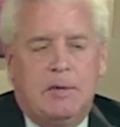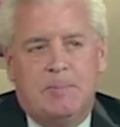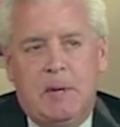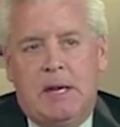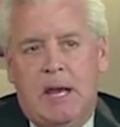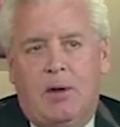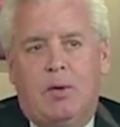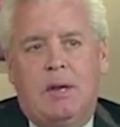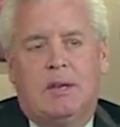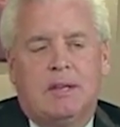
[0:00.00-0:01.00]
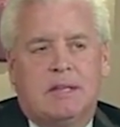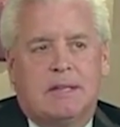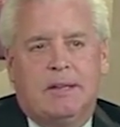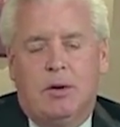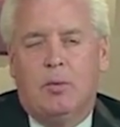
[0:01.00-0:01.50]
was a bit angry,
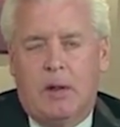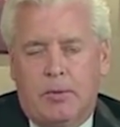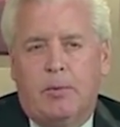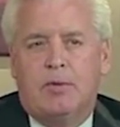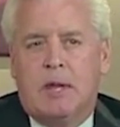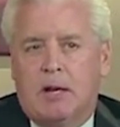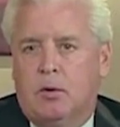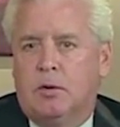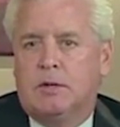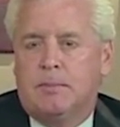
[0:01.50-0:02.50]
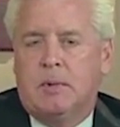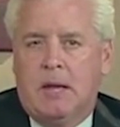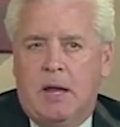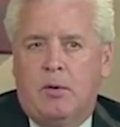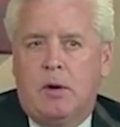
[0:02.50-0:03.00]
when I was first diagnosed, a bit
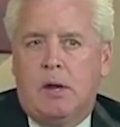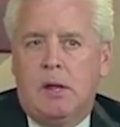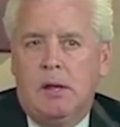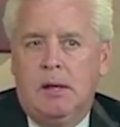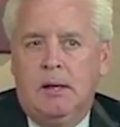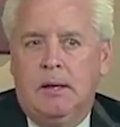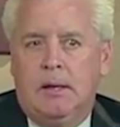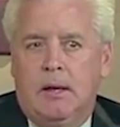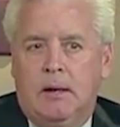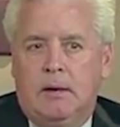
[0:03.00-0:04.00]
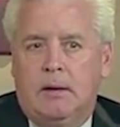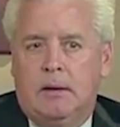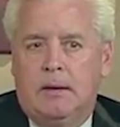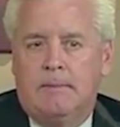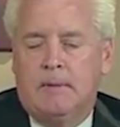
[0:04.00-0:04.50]
angry, and
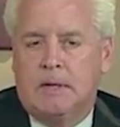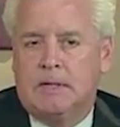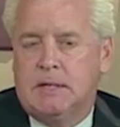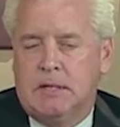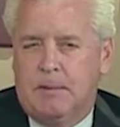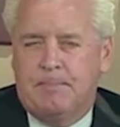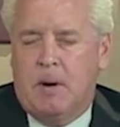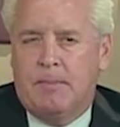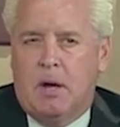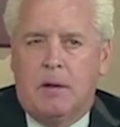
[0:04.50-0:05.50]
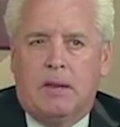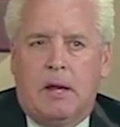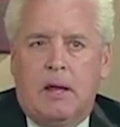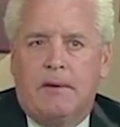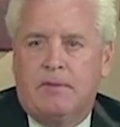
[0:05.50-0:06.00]
like I say, a little bummed out
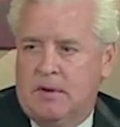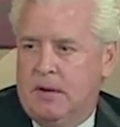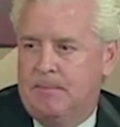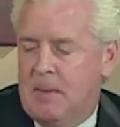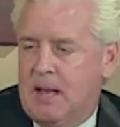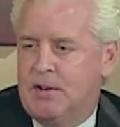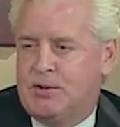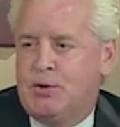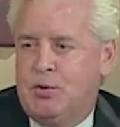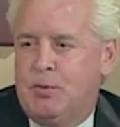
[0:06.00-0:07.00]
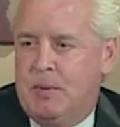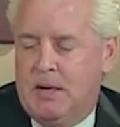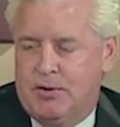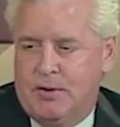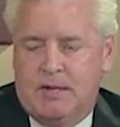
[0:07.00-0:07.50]
that I have to manage two
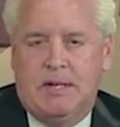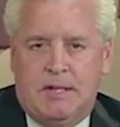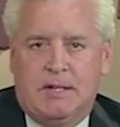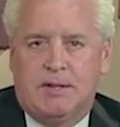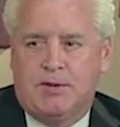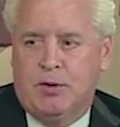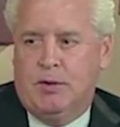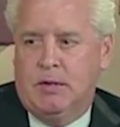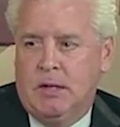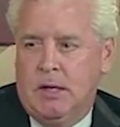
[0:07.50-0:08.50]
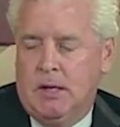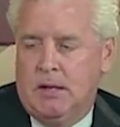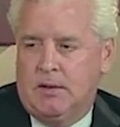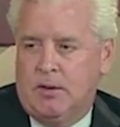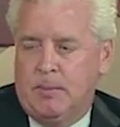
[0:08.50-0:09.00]
major diseases. So
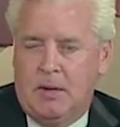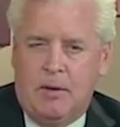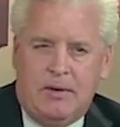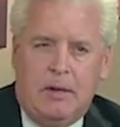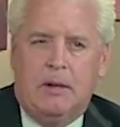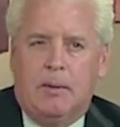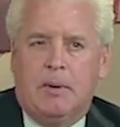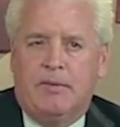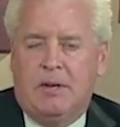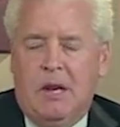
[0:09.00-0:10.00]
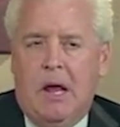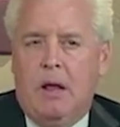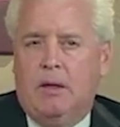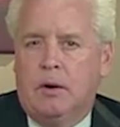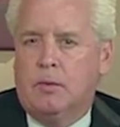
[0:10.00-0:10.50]
I was in a little bit of a
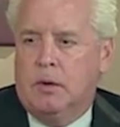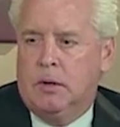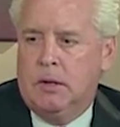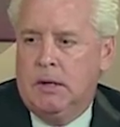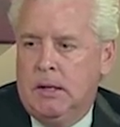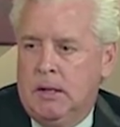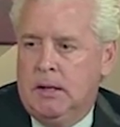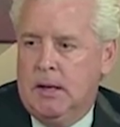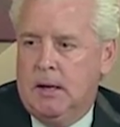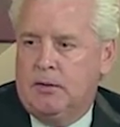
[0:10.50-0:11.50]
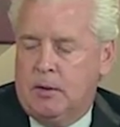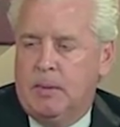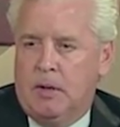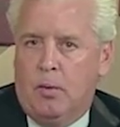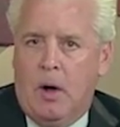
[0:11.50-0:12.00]
denial there where it took
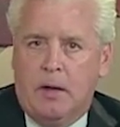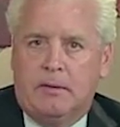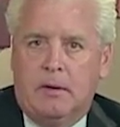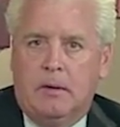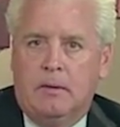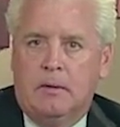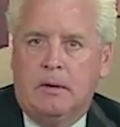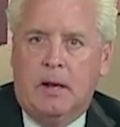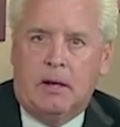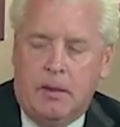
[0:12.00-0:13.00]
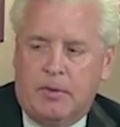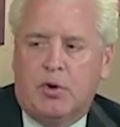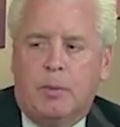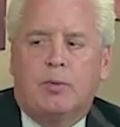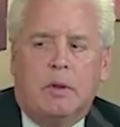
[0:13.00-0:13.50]
me a little while to kind of come to
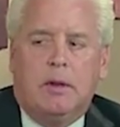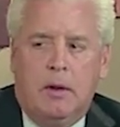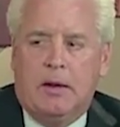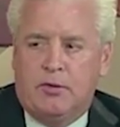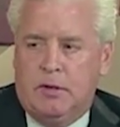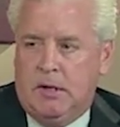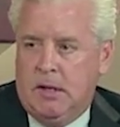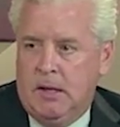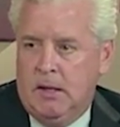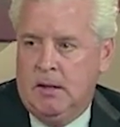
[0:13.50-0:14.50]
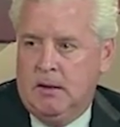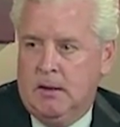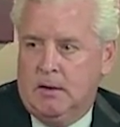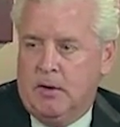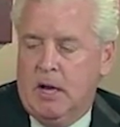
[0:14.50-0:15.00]
terms with it and actually
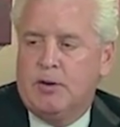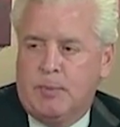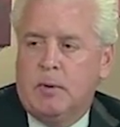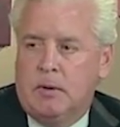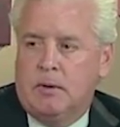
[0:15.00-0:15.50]
grasp